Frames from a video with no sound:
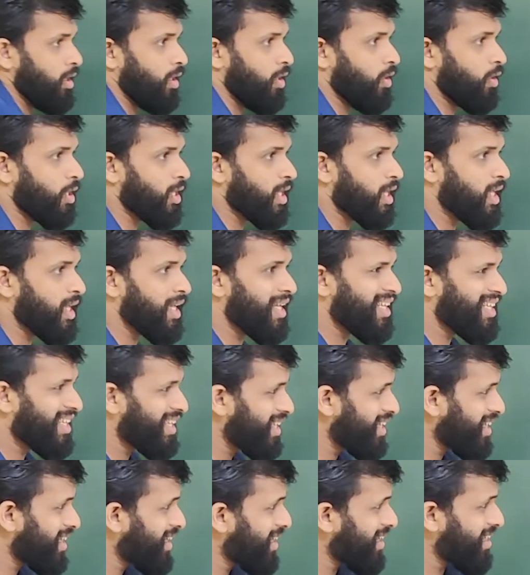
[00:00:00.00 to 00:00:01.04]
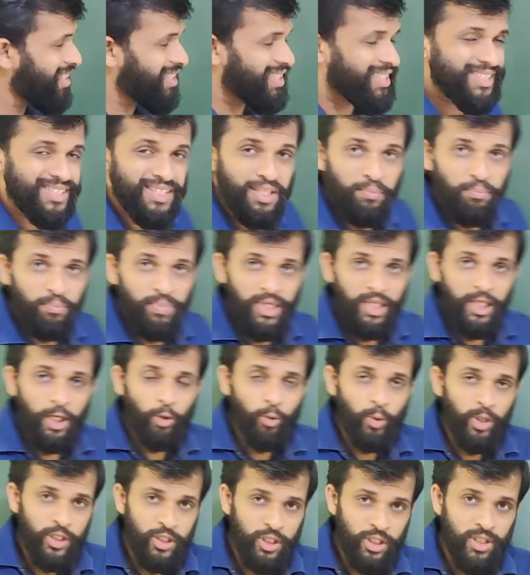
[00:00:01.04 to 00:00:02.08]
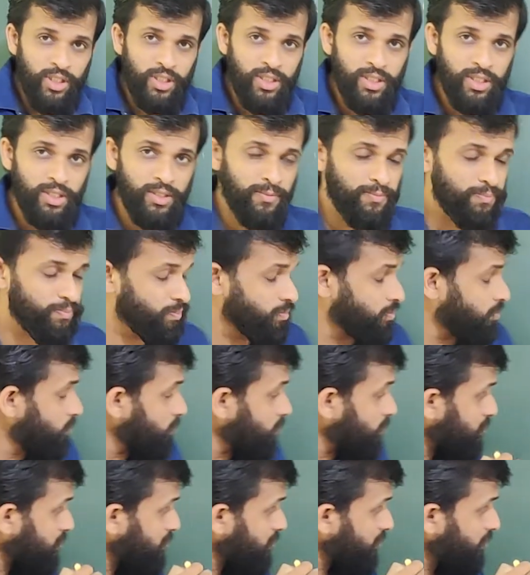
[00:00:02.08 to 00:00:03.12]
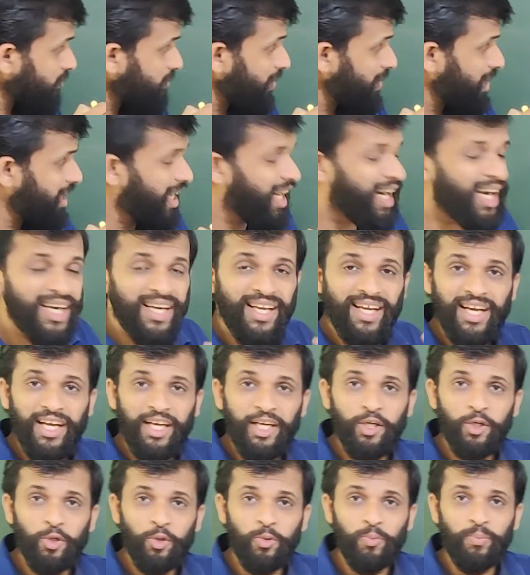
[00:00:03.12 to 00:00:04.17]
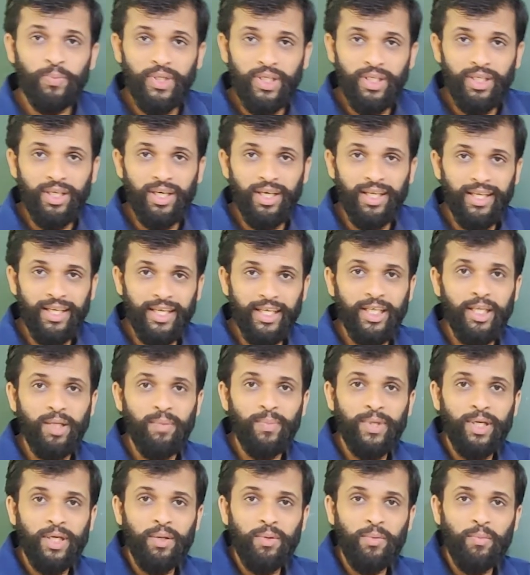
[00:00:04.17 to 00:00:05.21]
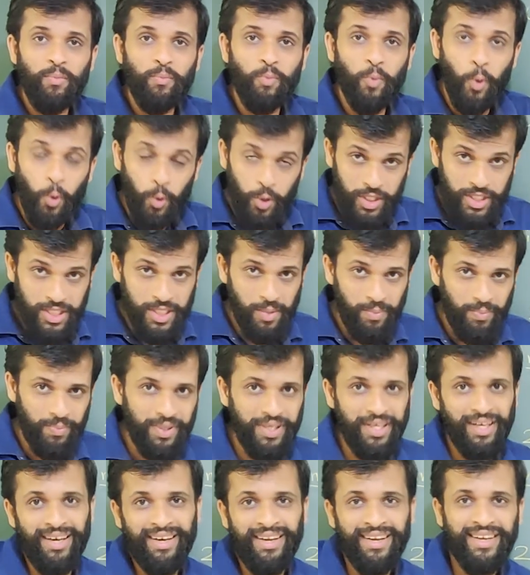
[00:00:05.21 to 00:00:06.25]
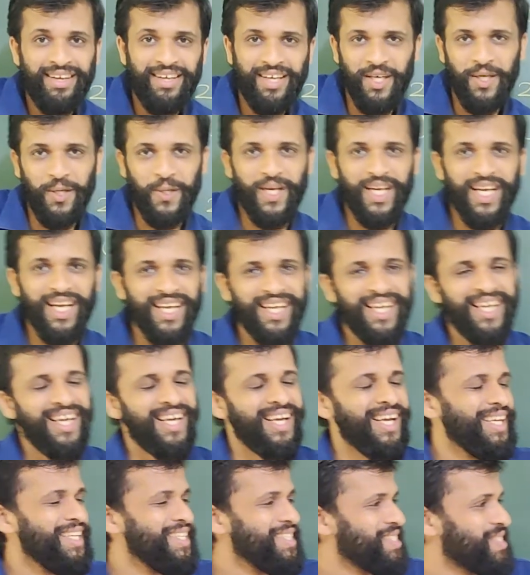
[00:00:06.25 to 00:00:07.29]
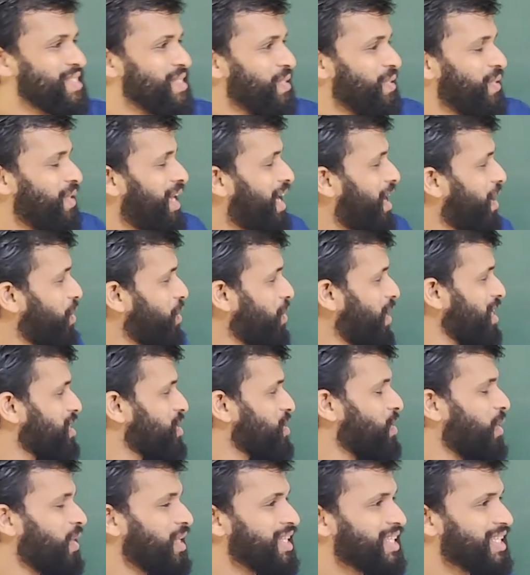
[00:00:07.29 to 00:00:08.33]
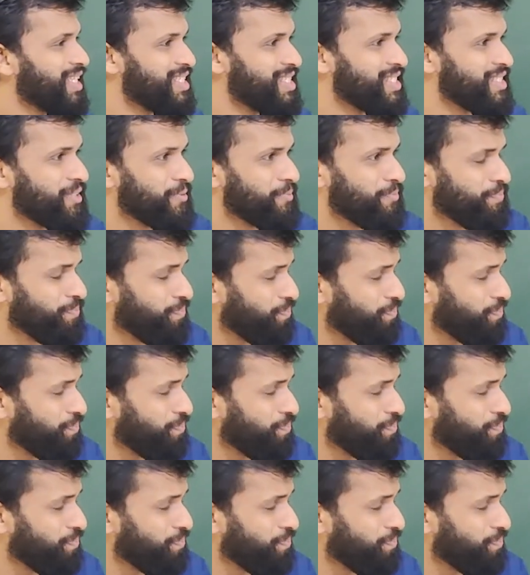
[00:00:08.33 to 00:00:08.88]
Okay, simple equations are trying to be a little bit more simple. Okay, so how do I solve this?